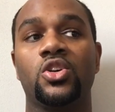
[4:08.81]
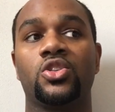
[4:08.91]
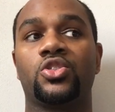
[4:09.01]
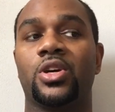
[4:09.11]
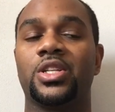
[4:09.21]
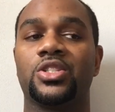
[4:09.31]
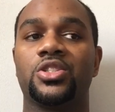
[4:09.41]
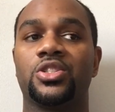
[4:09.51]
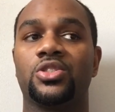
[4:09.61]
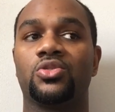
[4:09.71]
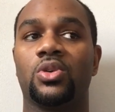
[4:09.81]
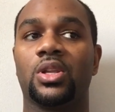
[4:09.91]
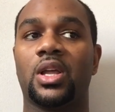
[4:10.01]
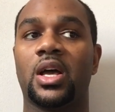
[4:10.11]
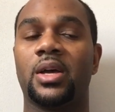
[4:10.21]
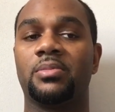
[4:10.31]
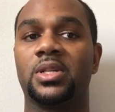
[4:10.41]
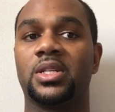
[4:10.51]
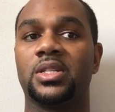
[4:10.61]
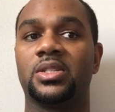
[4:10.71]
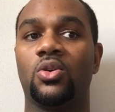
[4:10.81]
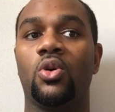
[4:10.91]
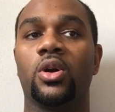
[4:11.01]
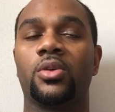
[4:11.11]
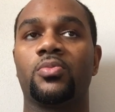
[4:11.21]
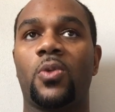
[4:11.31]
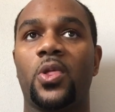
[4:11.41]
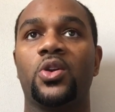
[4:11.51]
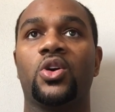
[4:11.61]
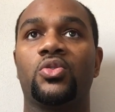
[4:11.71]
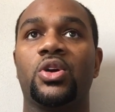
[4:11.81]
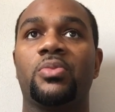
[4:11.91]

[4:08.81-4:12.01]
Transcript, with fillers: transitioned online because, or, you know,